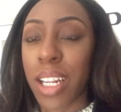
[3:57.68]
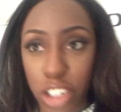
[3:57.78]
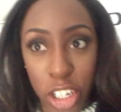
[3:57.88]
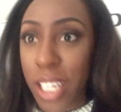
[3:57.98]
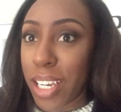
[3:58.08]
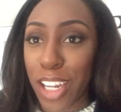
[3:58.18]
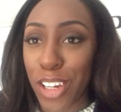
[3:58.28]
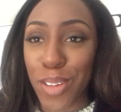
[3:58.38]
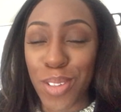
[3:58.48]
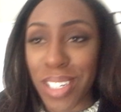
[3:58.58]
Cheeky
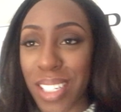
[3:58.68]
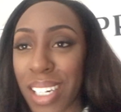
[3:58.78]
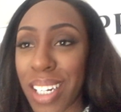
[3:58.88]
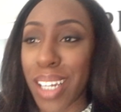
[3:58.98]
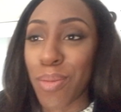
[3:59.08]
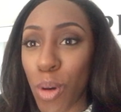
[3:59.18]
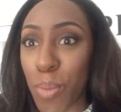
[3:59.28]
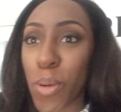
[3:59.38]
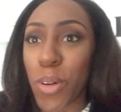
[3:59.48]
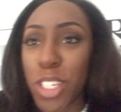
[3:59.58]
Nando's on a Sunday, what
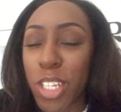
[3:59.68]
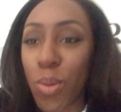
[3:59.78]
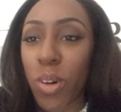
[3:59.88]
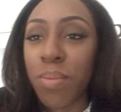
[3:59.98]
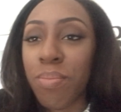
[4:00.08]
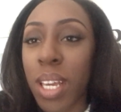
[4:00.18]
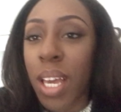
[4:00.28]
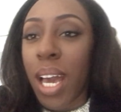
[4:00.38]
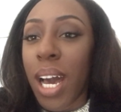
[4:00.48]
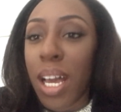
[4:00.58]
more do you want?
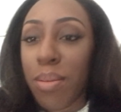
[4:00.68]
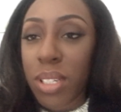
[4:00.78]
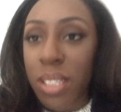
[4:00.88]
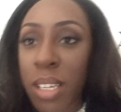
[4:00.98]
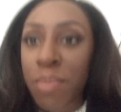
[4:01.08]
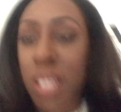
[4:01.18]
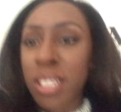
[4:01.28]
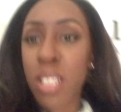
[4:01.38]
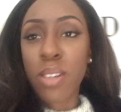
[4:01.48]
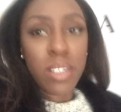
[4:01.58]
And see my sister